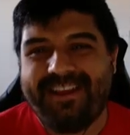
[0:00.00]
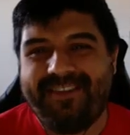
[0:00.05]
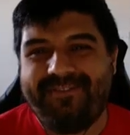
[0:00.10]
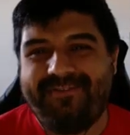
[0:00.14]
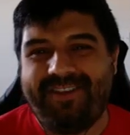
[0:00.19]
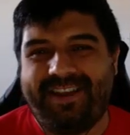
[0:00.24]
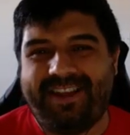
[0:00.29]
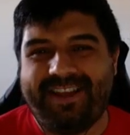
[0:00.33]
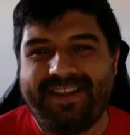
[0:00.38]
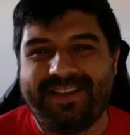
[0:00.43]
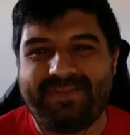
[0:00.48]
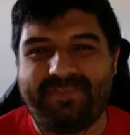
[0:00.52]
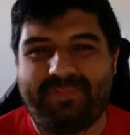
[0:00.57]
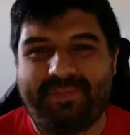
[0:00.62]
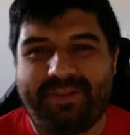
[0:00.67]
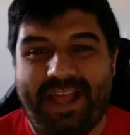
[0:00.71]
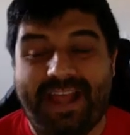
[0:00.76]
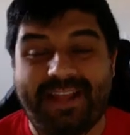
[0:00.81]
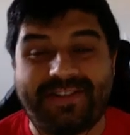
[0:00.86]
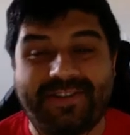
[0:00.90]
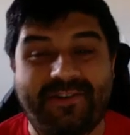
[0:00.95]
because
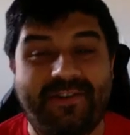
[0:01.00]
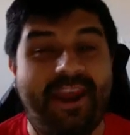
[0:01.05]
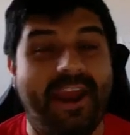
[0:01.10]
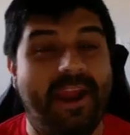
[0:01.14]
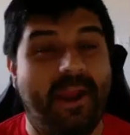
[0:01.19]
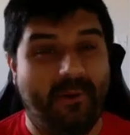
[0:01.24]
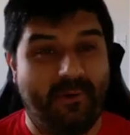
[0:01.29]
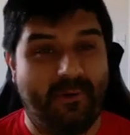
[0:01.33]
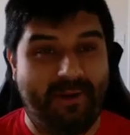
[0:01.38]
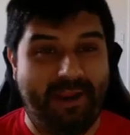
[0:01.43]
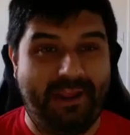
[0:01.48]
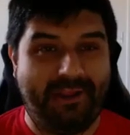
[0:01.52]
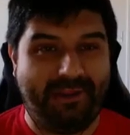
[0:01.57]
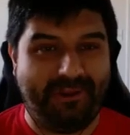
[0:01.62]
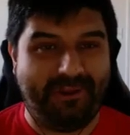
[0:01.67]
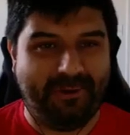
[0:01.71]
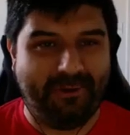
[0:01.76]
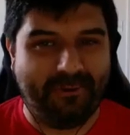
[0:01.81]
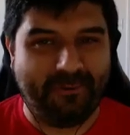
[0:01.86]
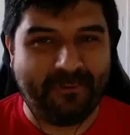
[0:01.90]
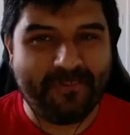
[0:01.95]
plants are angry at
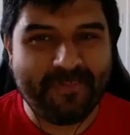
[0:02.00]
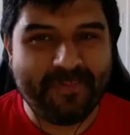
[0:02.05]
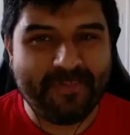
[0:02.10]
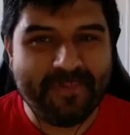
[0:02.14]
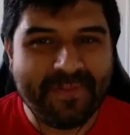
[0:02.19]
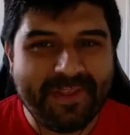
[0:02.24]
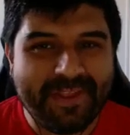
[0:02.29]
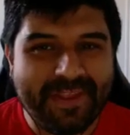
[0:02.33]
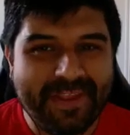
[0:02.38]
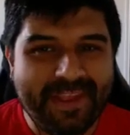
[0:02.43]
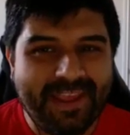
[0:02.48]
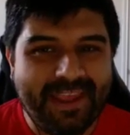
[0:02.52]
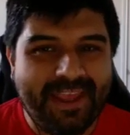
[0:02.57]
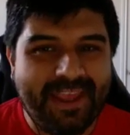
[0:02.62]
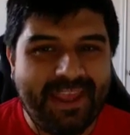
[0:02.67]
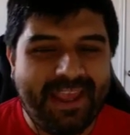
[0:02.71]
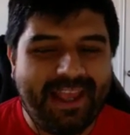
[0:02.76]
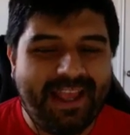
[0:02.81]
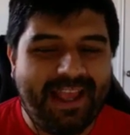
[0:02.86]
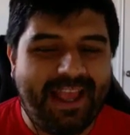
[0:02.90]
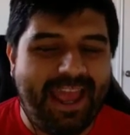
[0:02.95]
you.
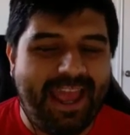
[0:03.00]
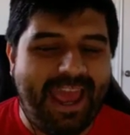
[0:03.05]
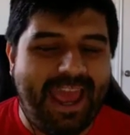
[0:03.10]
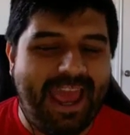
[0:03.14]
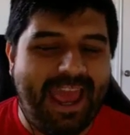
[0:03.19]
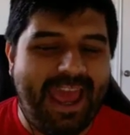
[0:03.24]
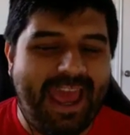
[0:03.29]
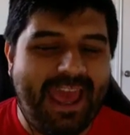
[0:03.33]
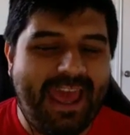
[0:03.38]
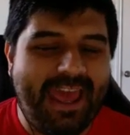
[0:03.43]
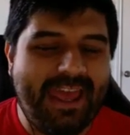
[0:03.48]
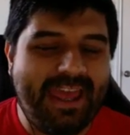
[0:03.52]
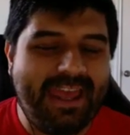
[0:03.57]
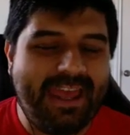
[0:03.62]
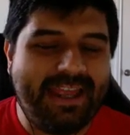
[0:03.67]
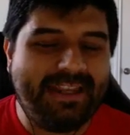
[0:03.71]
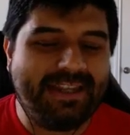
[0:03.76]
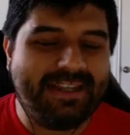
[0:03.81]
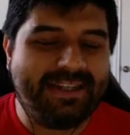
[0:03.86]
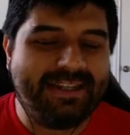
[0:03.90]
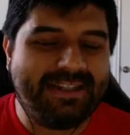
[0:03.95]

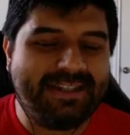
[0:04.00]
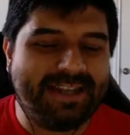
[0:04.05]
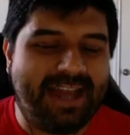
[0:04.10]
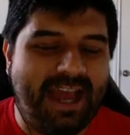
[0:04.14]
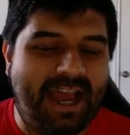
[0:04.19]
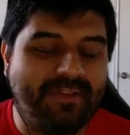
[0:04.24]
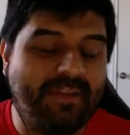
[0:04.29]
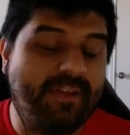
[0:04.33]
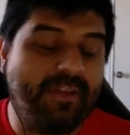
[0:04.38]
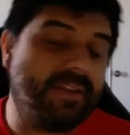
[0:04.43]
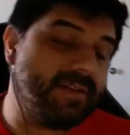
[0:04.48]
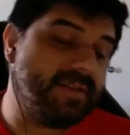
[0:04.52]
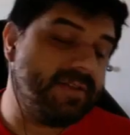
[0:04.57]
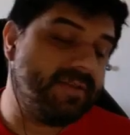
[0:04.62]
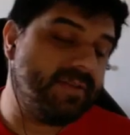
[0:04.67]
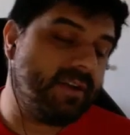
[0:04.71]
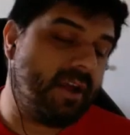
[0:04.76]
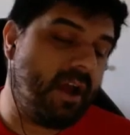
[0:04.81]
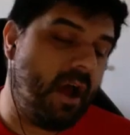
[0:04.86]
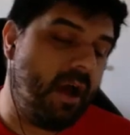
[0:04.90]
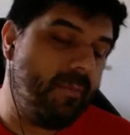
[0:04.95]
And I think this is
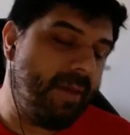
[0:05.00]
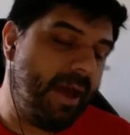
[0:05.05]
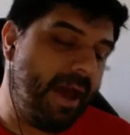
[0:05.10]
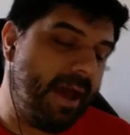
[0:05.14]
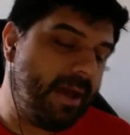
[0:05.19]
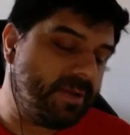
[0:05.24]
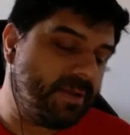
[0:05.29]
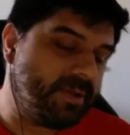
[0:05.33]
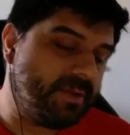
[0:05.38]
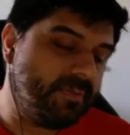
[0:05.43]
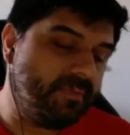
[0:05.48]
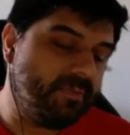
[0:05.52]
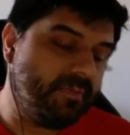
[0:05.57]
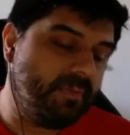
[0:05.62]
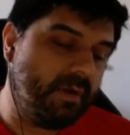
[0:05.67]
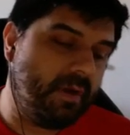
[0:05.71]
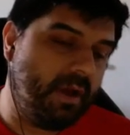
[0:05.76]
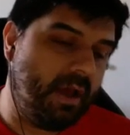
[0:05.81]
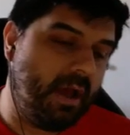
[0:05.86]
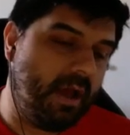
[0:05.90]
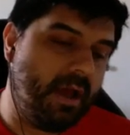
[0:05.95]
a combat.
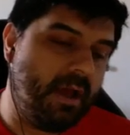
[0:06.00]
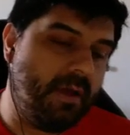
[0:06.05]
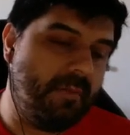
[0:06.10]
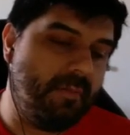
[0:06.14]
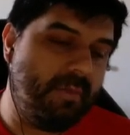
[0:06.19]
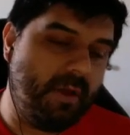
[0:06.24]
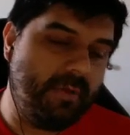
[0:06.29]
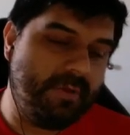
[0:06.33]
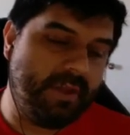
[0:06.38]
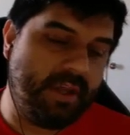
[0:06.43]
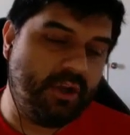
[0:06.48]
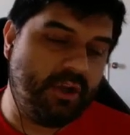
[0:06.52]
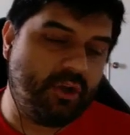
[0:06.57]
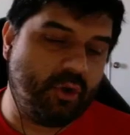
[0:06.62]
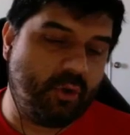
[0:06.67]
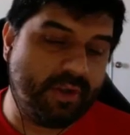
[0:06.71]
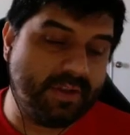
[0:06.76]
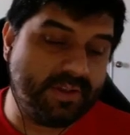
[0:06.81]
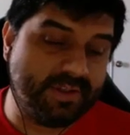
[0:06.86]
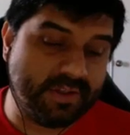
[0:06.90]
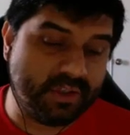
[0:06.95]
The
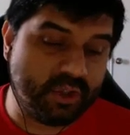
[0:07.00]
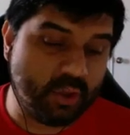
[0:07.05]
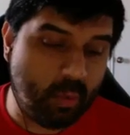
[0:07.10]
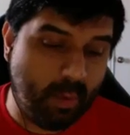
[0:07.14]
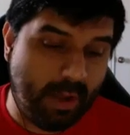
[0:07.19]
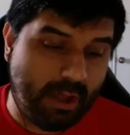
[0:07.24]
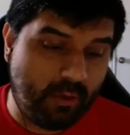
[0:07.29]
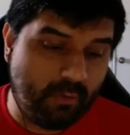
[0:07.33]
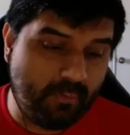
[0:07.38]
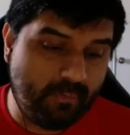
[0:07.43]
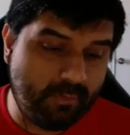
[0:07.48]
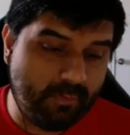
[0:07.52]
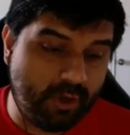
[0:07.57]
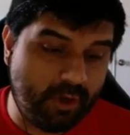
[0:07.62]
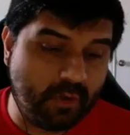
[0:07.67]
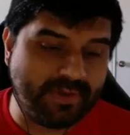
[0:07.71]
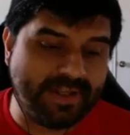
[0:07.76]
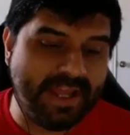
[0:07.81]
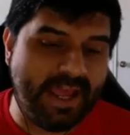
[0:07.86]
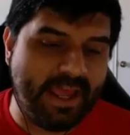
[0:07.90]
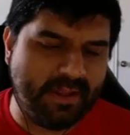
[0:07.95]
endurance is
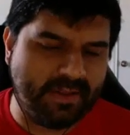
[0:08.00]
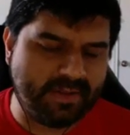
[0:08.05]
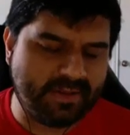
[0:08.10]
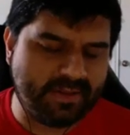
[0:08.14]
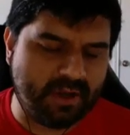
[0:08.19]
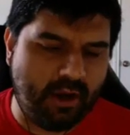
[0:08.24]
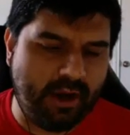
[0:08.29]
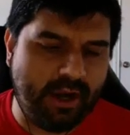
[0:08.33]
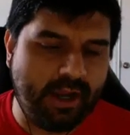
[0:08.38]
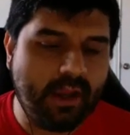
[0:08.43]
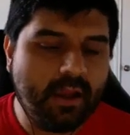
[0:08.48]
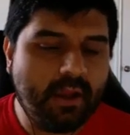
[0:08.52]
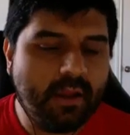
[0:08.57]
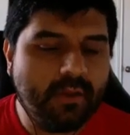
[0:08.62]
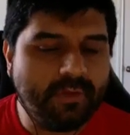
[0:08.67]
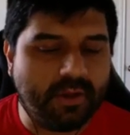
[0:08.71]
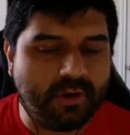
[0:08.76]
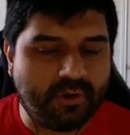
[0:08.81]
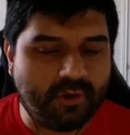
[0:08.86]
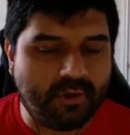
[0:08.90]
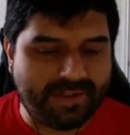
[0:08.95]
10, sorry.
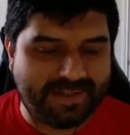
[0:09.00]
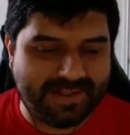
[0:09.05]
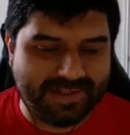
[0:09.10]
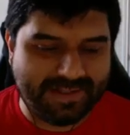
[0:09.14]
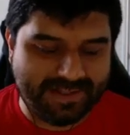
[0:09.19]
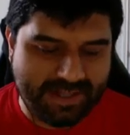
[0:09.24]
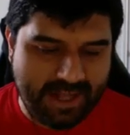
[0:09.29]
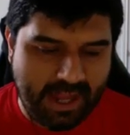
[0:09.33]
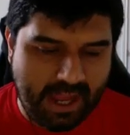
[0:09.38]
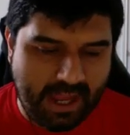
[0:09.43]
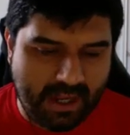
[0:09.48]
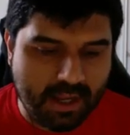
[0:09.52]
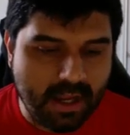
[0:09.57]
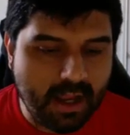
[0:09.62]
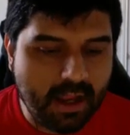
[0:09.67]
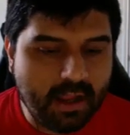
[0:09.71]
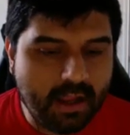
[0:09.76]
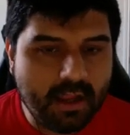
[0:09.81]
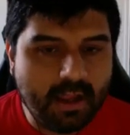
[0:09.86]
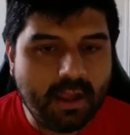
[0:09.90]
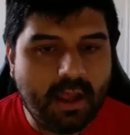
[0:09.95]
The endurance is 10.
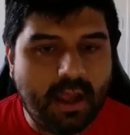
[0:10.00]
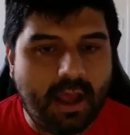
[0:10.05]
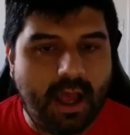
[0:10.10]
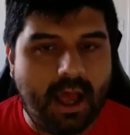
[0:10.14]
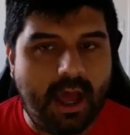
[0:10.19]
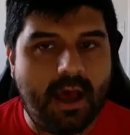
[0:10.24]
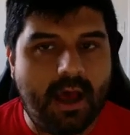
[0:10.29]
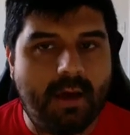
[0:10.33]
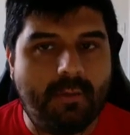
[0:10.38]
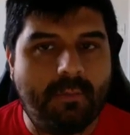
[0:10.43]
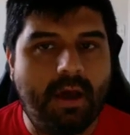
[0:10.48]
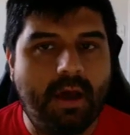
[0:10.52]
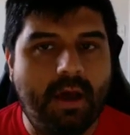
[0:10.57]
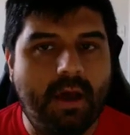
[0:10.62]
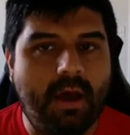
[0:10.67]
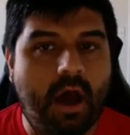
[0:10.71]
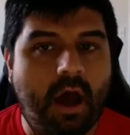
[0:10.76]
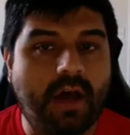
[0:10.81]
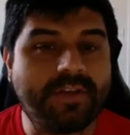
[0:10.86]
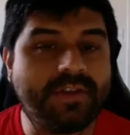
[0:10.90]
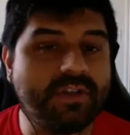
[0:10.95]

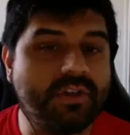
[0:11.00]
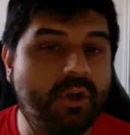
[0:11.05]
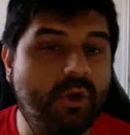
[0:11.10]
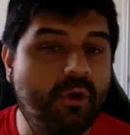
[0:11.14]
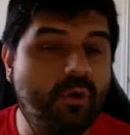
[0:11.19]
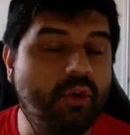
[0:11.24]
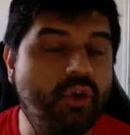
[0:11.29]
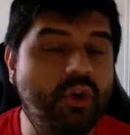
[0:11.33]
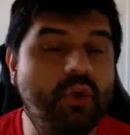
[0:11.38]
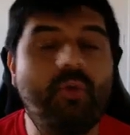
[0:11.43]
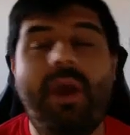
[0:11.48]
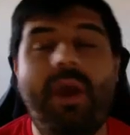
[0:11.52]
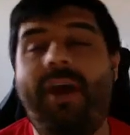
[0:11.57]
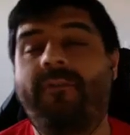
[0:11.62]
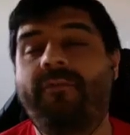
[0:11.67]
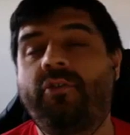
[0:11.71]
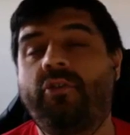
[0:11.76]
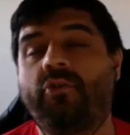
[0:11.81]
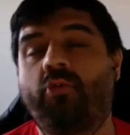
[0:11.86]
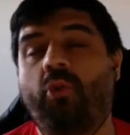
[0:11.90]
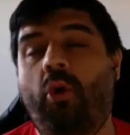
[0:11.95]
Osto, you have
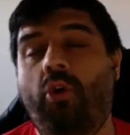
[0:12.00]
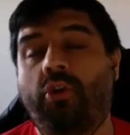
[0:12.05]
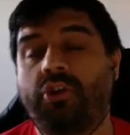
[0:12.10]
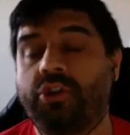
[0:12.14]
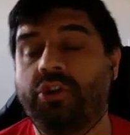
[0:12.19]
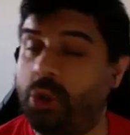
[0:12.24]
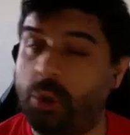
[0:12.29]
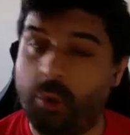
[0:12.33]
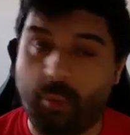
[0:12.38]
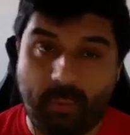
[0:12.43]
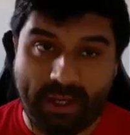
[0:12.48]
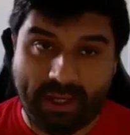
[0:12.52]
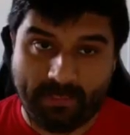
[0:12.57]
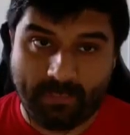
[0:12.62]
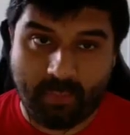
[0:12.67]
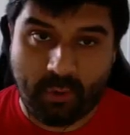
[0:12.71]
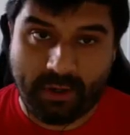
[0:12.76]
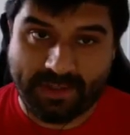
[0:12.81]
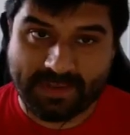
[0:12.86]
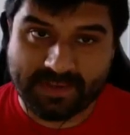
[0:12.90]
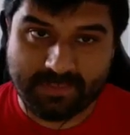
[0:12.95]
to roll 2 weak
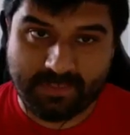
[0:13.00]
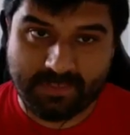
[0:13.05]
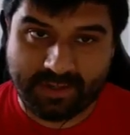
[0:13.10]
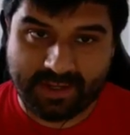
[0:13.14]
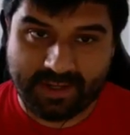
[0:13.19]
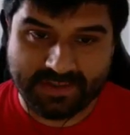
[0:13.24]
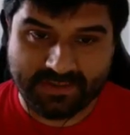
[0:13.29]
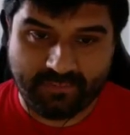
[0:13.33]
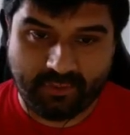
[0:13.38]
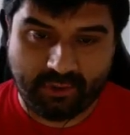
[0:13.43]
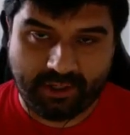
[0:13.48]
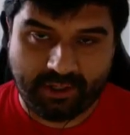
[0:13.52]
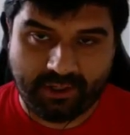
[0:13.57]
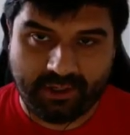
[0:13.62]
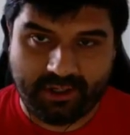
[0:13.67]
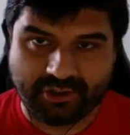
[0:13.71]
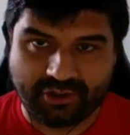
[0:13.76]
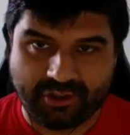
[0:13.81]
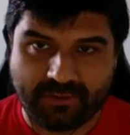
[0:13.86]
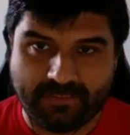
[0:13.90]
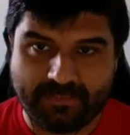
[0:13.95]
points because of your
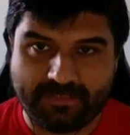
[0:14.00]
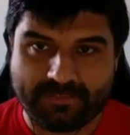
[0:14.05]
condition.